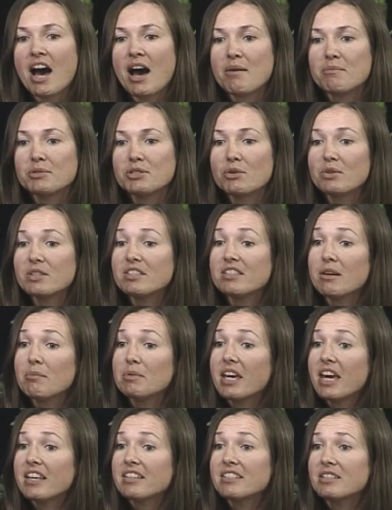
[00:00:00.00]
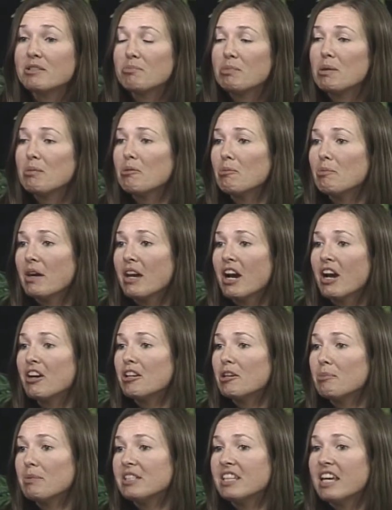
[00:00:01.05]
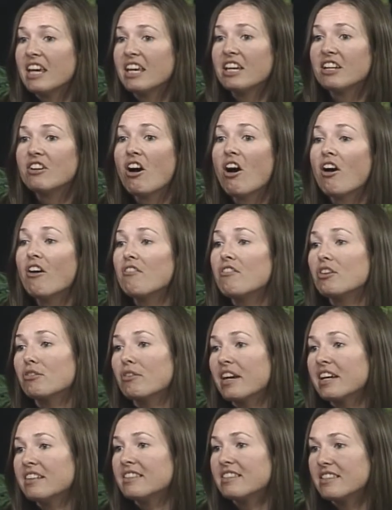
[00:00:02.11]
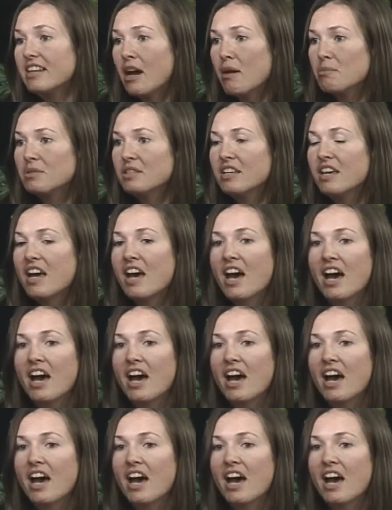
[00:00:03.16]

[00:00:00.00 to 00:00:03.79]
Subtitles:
So in some cases, people may already be taking all of the right steps